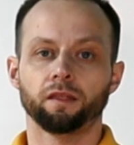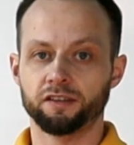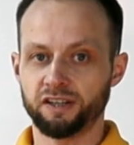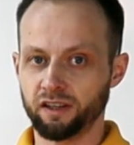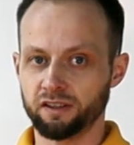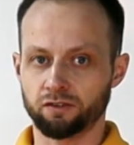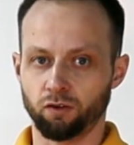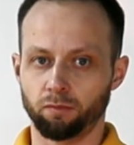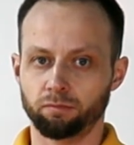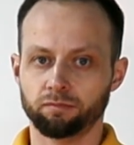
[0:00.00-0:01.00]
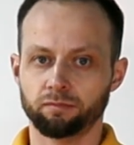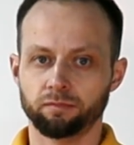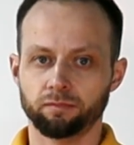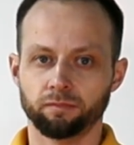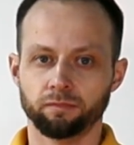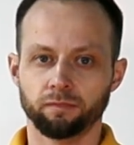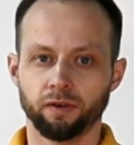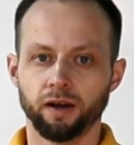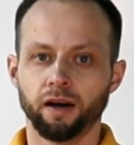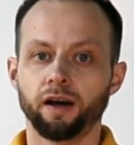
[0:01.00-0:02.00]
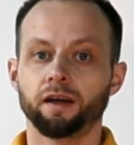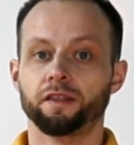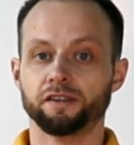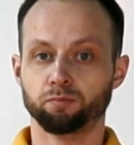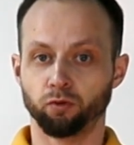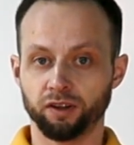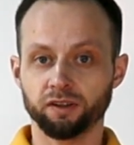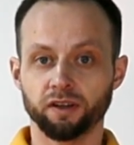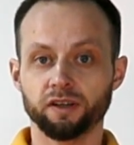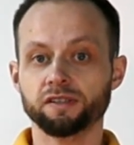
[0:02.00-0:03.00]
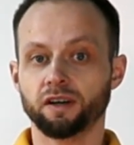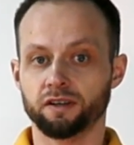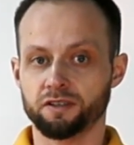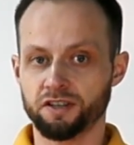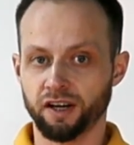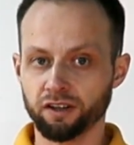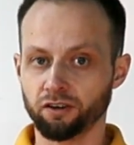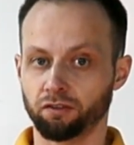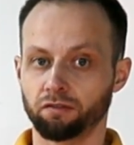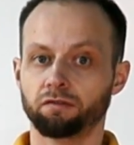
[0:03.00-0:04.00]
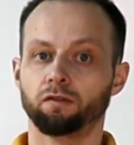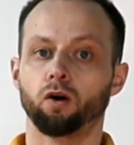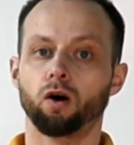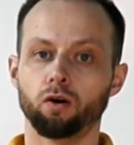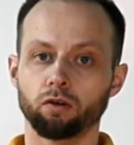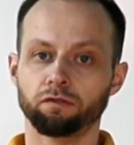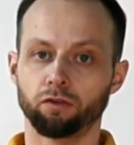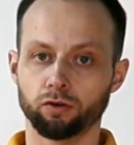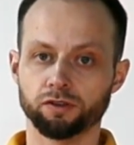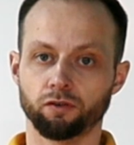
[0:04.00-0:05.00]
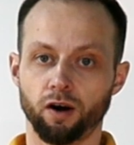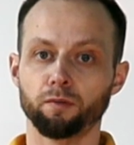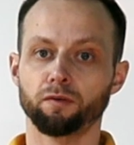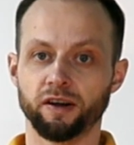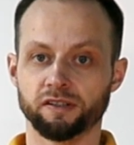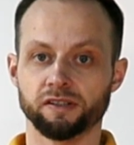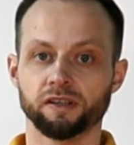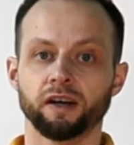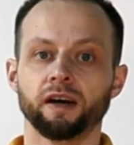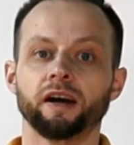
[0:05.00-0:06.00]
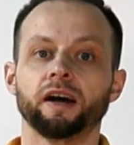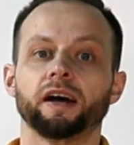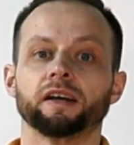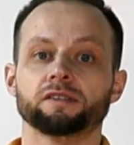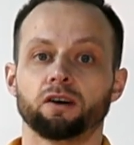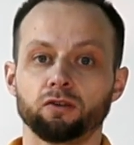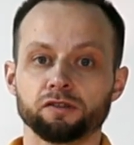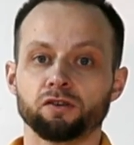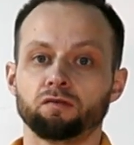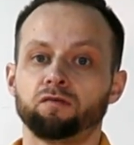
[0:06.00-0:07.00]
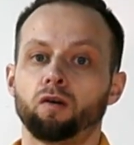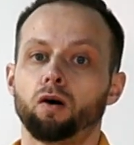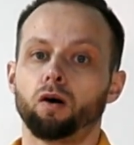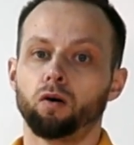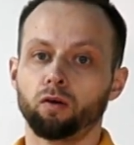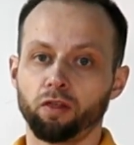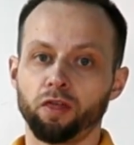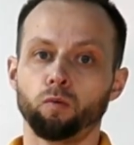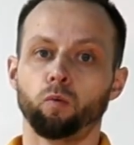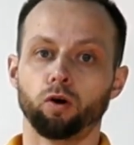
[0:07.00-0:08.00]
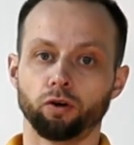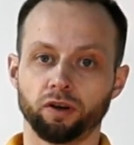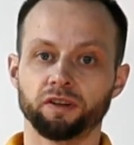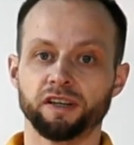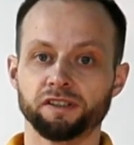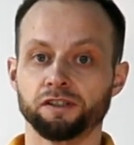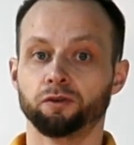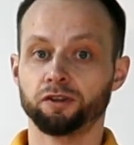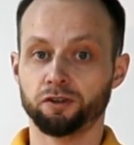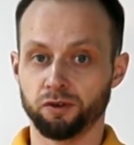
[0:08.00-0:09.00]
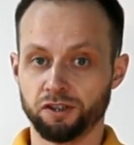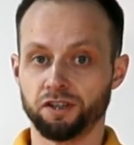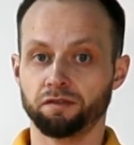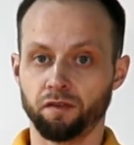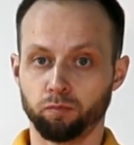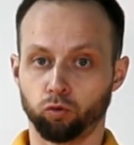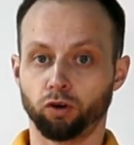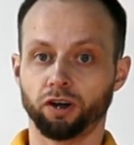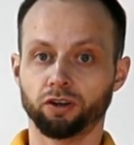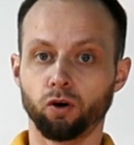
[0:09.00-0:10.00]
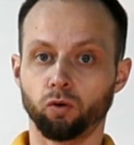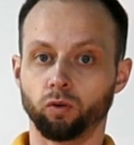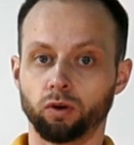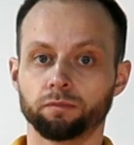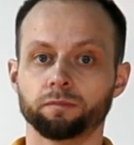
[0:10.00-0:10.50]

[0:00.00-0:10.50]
The Daily Scrum. The sprint is a container for all 4 Scrum events and also for all the work necessary to achieve the product goal.